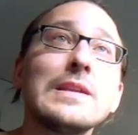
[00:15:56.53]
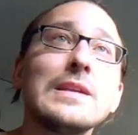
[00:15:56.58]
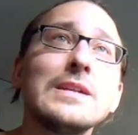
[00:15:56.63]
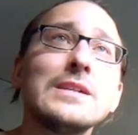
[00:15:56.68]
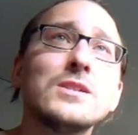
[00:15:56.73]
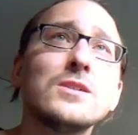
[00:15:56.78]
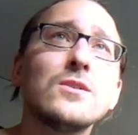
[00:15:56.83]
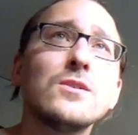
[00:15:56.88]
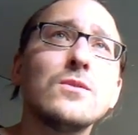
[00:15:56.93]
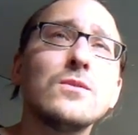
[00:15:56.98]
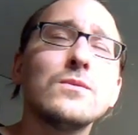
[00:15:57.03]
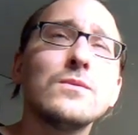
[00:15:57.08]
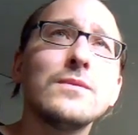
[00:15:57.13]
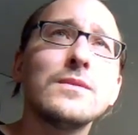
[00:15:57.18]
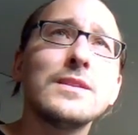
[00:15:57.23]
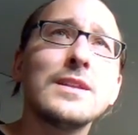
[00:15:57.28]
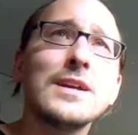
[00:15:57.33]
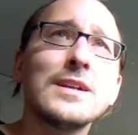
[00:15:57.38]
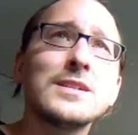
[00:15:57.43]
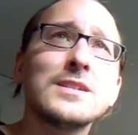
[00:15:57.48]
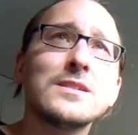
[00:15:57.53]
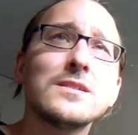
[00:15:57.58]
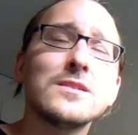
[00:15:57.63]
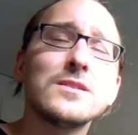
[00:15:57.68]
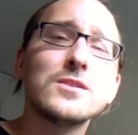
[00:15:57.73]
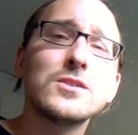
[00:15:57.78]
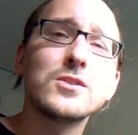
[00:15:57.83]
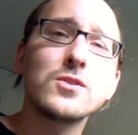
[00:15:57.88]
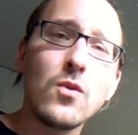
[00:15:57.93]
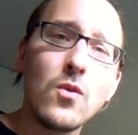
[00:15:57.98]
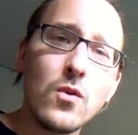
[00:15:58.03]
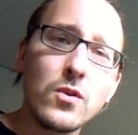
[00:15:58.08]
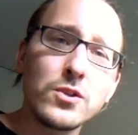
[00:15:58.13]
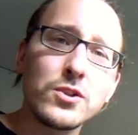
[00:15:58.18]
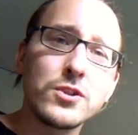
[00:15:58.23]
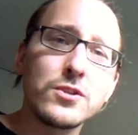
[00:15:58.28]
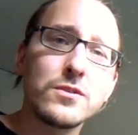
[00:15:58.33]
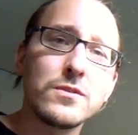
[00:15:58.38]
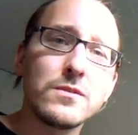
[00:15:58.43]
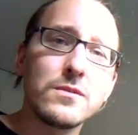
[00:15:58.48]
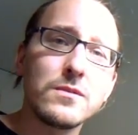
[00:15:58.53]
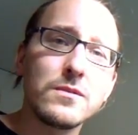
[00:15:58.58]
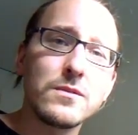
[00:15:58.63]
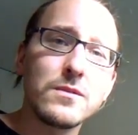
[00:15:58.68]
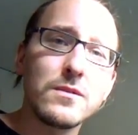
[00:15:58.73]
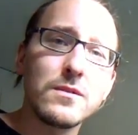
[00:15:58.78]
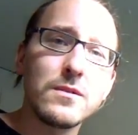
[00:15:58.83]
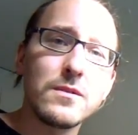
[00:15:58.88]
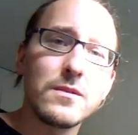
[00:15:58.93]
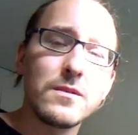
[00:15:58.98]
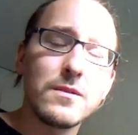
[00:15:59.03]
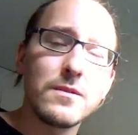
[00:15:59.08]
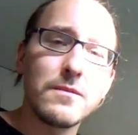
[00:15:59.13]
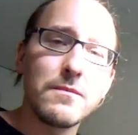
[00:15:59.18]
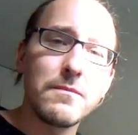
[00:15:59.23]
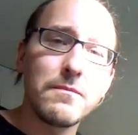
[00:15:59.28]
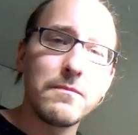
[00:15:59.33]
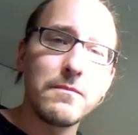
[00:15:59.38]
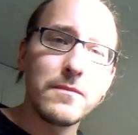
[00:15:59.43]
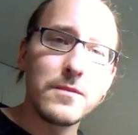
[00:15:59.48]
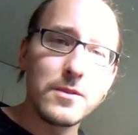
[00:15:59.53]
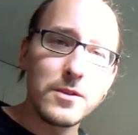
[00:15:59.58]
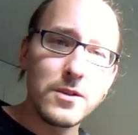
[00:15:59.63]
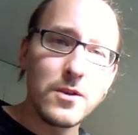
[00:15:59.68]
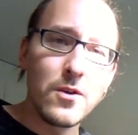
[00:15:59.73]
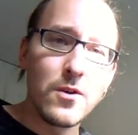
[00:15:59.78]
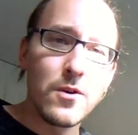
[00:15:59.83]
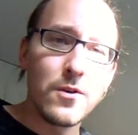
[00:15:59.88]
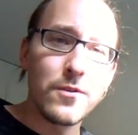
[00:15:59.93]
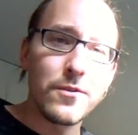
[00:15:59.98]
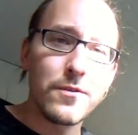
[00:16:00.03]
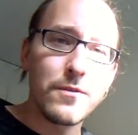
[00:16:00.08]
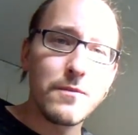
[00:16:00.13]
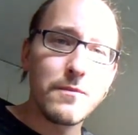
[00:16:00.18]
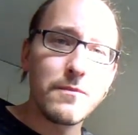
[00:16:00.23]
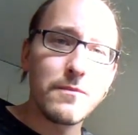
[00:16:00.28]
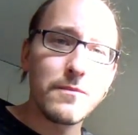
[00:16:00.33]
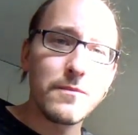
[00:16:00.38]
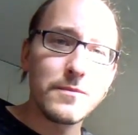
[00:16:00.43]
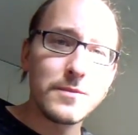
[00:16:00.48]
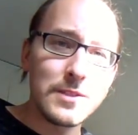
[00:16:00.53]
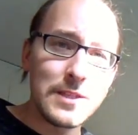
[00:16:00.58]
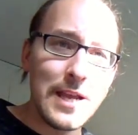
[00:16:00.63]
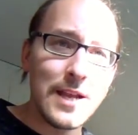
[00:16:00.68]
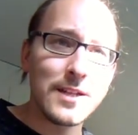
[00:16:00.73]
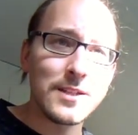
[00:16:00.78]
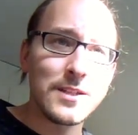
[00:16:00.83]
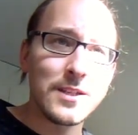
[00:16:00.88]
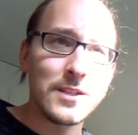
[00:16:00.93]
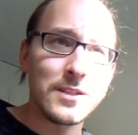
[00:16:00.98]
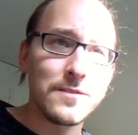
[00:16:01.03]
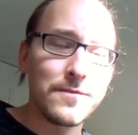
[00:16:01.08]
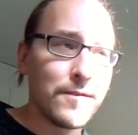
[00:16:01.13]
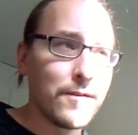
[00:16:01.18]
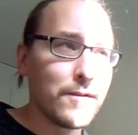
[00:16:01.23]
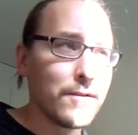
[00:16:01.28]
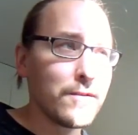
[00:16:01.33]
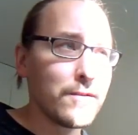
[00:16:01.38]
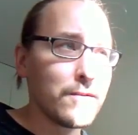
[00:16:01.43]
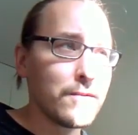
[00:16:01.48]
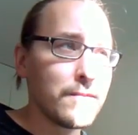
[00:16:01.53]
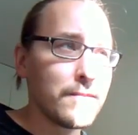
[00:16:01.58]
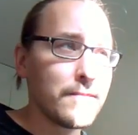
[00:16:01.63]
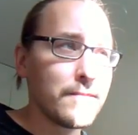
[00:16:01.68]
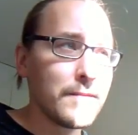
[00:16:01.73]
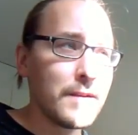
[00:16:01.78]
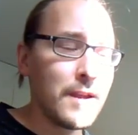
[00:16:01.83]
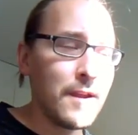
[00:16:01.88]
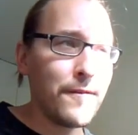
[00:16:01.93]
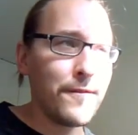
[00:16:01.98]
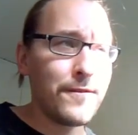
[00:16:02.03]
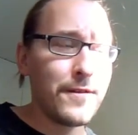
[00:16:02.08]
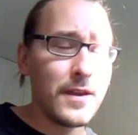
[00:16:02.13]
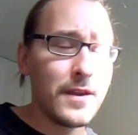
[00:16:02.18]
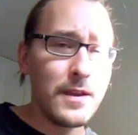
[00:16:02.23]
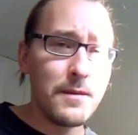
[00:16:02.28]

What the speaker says: So that's scorched earth tactics for you. If he